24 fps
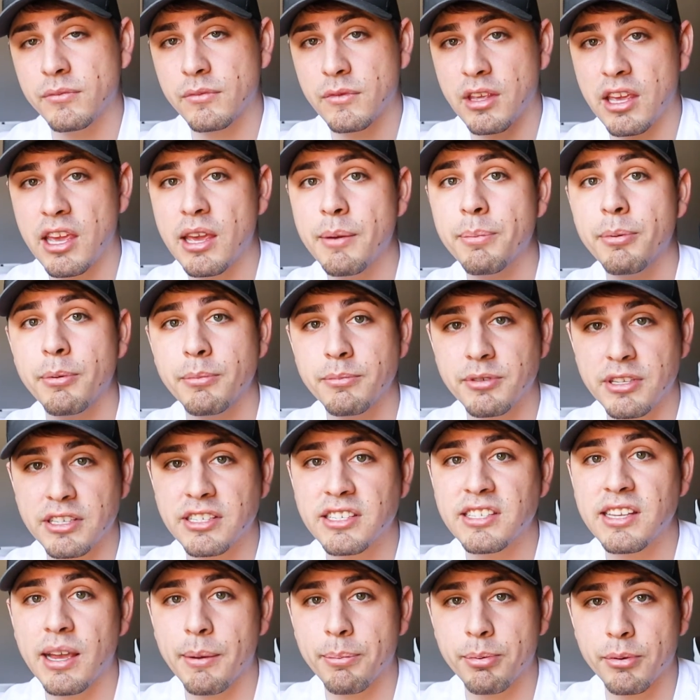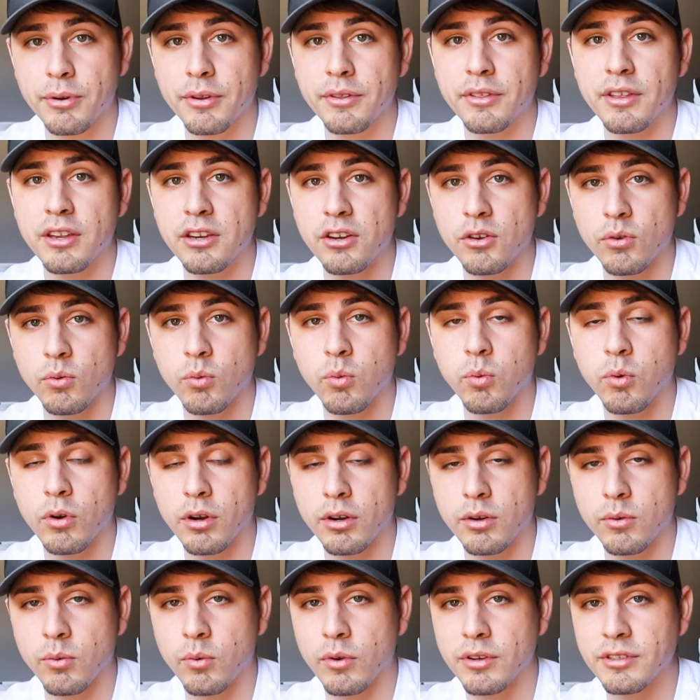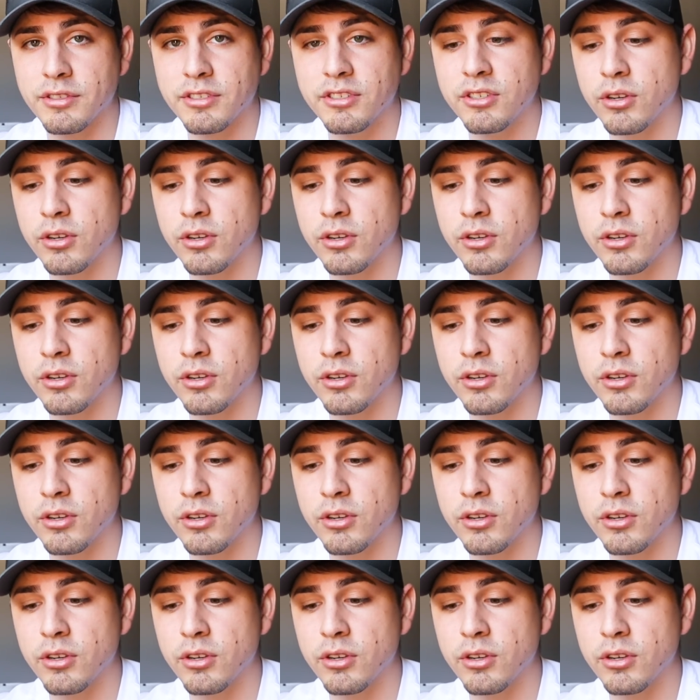keep them separate than your work ones.